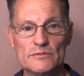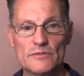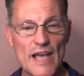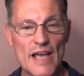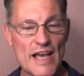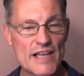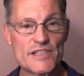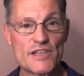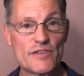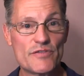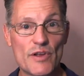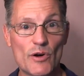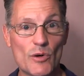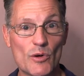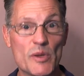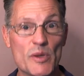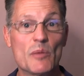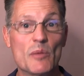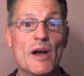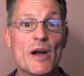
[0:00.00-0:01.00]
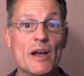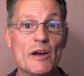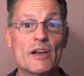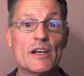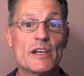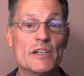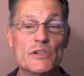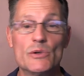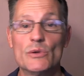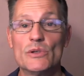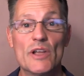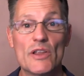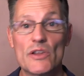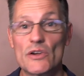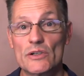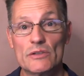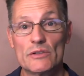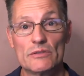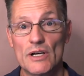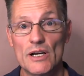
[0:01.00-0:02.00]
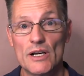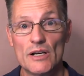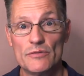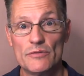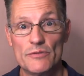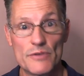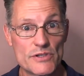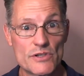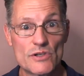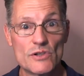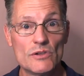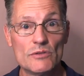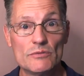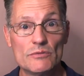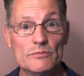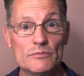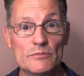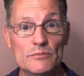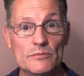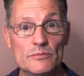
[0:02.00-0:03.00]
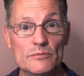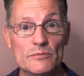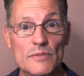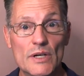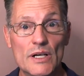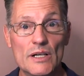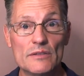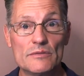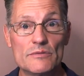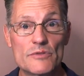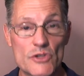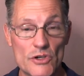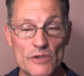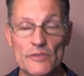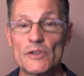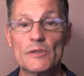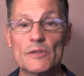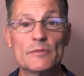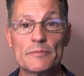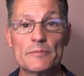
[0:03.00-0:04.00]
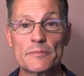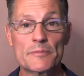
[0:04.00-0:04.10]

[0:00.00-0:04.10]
as if they were being migrated to another physical server.